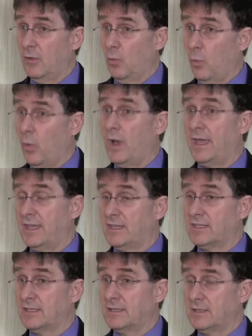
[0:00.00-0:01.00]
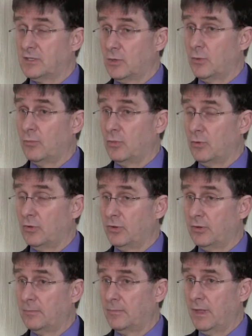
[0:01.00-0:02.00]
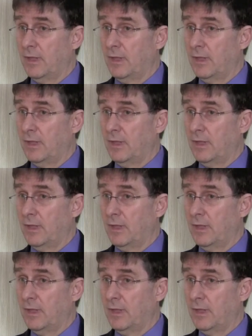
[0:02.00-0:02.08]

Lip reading: why it's so important.